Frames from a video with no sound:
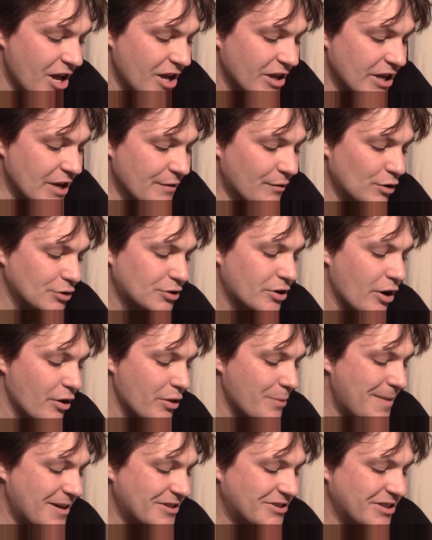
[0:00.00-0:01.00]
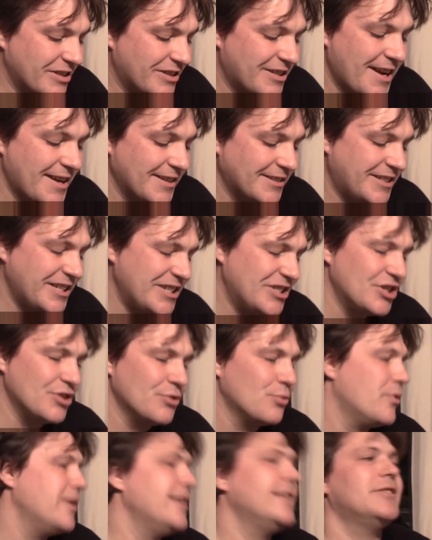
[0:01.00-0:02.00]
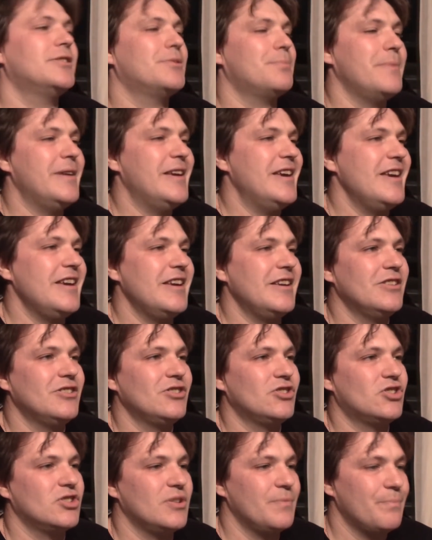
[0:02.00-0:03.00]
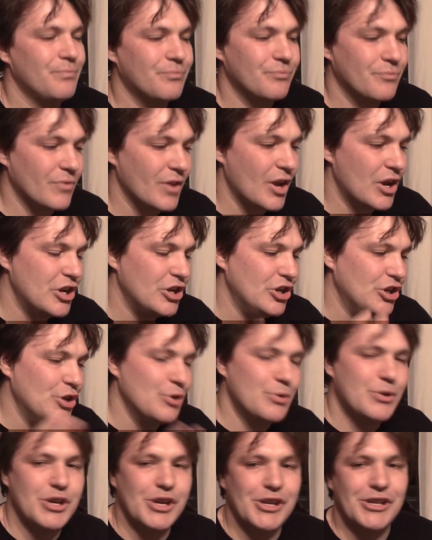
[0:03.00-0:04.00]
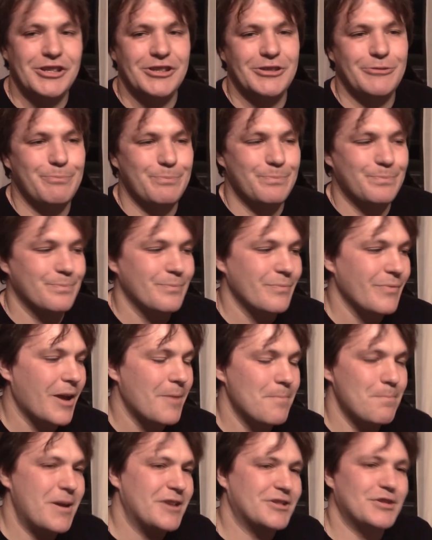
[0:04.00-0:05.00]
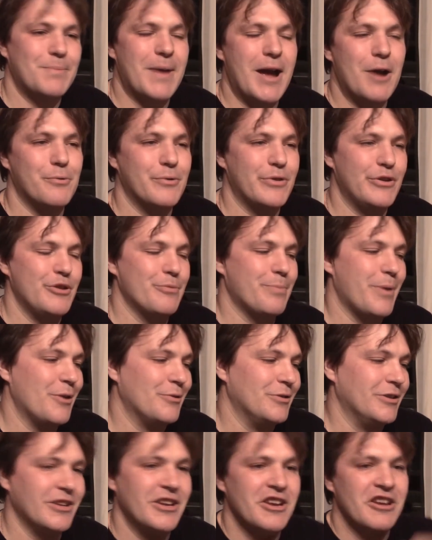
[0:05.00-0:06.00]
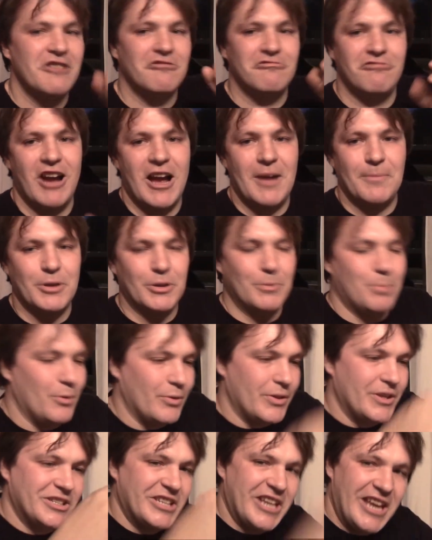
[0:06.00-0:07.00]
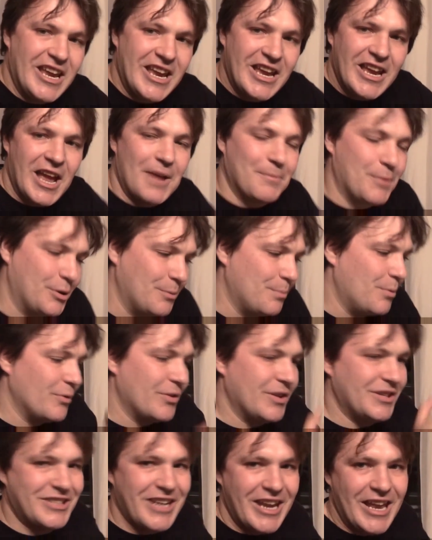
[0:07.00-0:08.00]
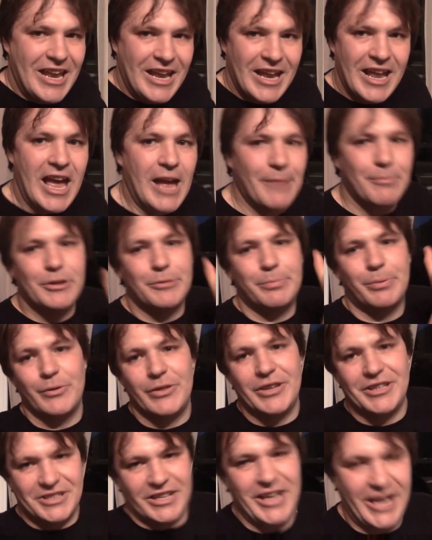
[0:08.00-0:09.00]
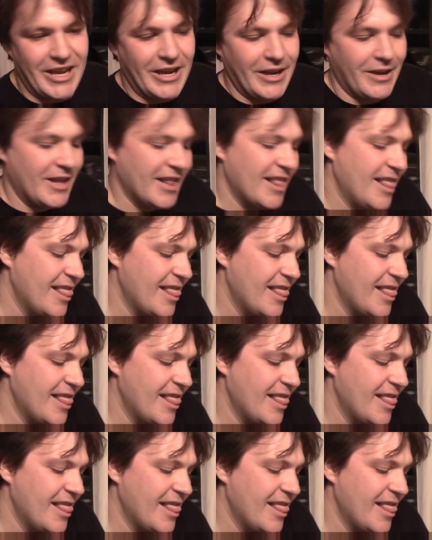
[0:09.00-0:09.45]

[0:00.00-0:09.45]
You've also got the Master Tactician, which means you can mess about with your opponent. Right, I'm going to put this here, I'm going to put this here, I'm going to put this here.